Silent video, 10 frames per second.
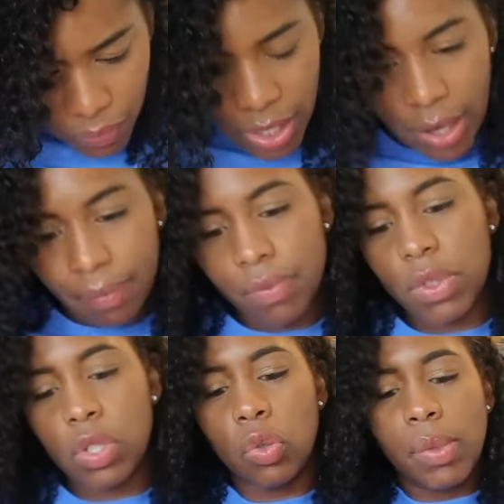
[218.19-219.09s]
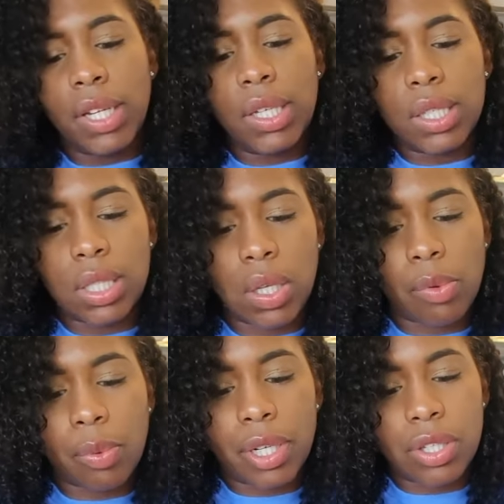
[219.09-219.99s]
Yeah, two minutes. So I'm
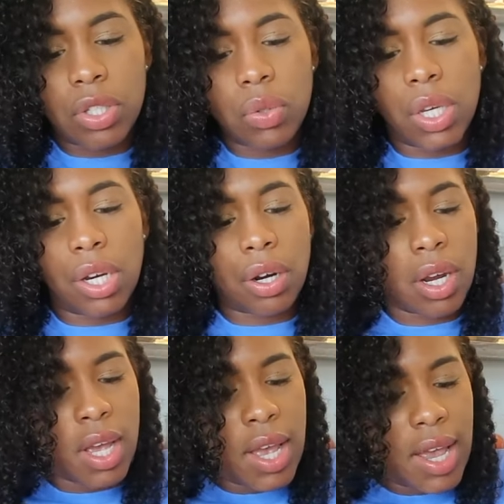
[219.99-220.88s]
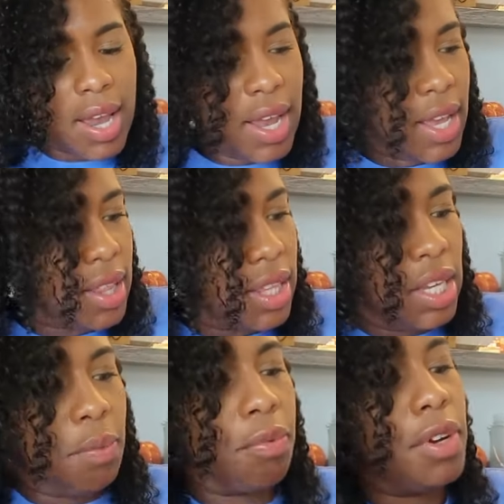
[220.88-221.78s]
gonna put a two here. And
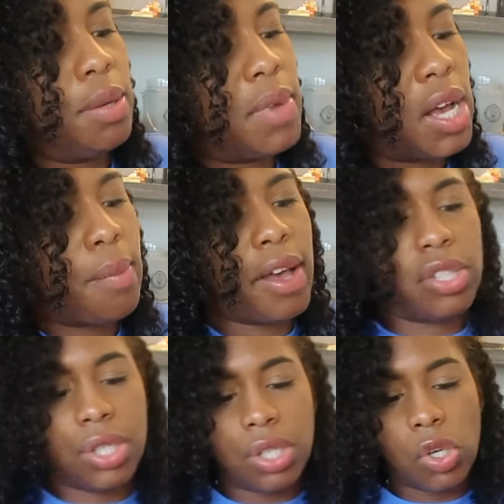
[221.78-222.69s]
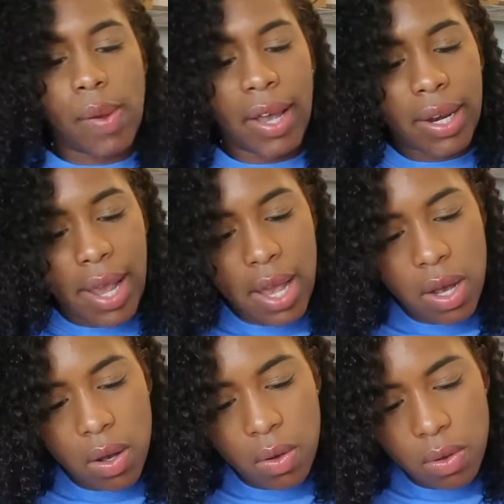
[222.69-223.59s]
the pre-mom I should know by
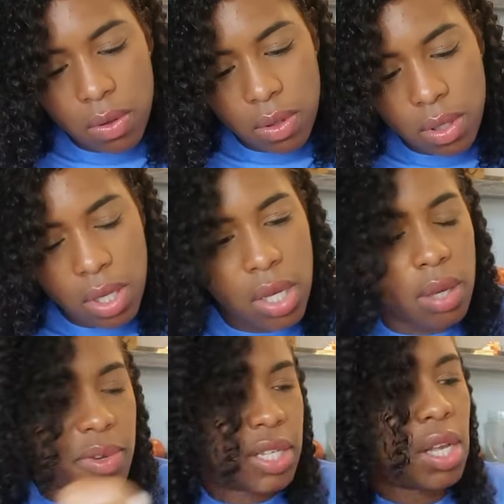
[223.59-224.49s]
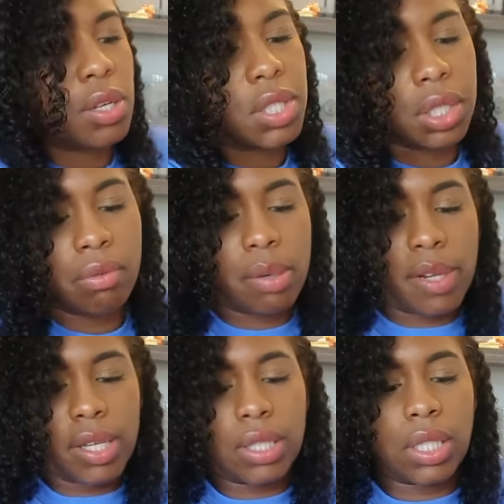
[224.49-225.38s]
now, but it's also three
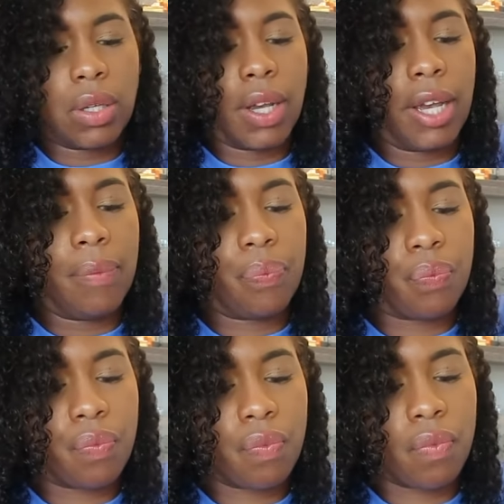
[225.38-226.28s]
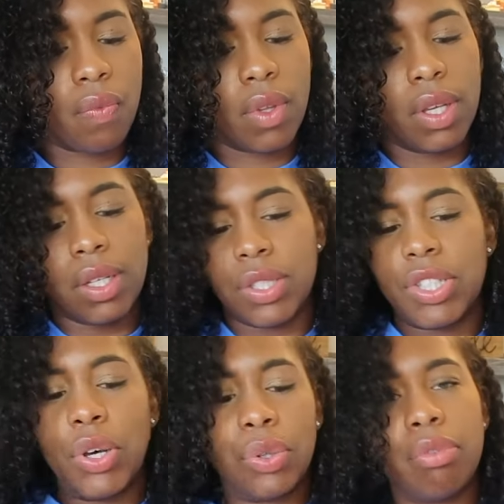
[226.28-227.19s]
minutes. Okay,
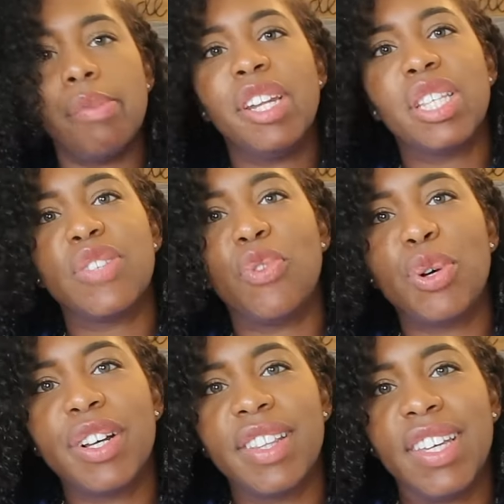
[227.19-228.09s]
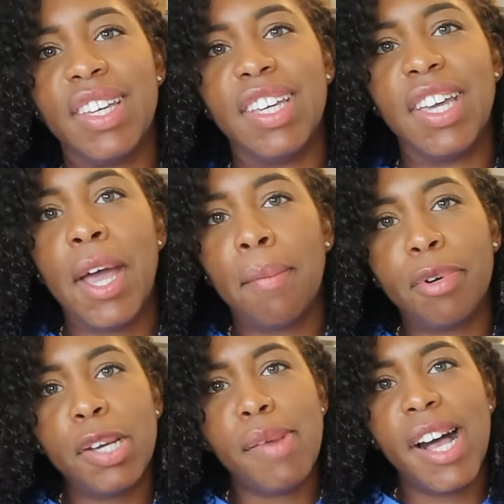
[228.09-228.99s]
so three minutes for the
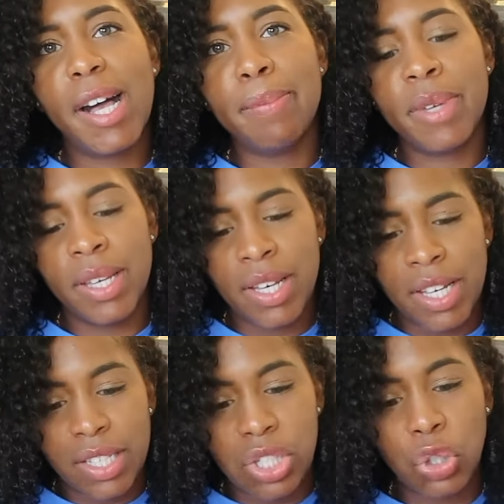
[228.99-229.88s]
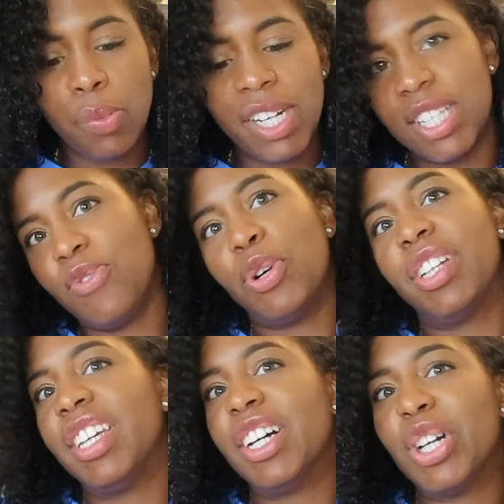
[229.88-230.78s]
pre-mom, two minutes for
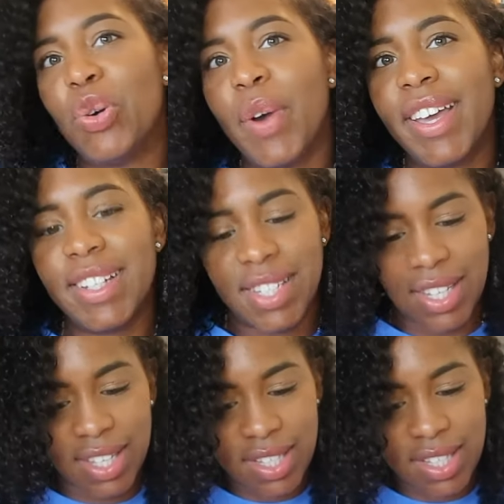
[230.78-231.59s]
the equate,